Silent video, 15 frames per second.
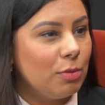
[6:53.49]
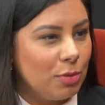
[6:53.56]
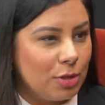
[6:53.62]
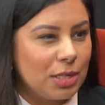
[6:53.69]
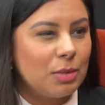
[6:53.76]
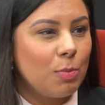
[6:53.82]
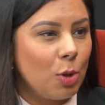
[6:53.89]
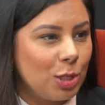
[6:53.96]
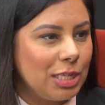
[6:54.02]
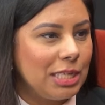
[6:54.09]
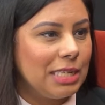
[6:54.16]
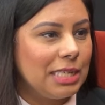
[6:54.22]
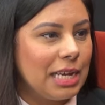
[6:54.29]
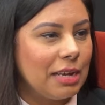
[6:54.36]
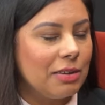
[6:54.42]
the small
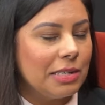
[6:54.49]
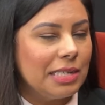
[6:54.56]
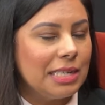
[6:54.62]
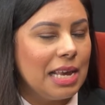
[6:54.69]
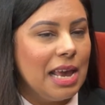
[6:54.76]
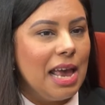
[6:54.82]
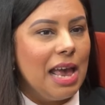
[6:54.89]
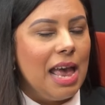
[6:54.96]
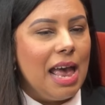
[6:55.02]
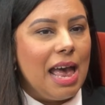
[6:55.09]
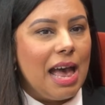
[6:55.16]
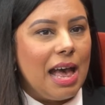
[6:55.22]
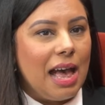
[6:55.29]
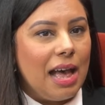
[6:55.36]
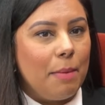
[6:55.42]
details.
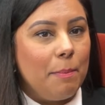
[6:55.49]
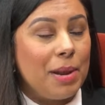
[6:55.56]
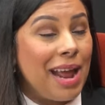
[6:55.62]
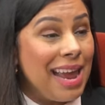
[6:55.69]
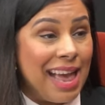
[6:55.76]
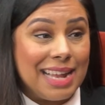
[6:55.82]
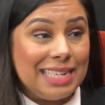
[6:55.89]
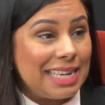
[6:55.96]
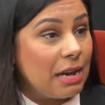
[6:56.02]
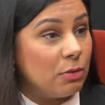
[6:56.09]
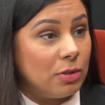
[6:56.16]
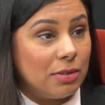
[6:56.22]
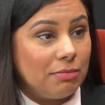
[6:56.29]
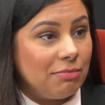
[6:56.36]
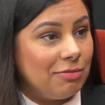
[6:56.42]
Uh, but I had doubt.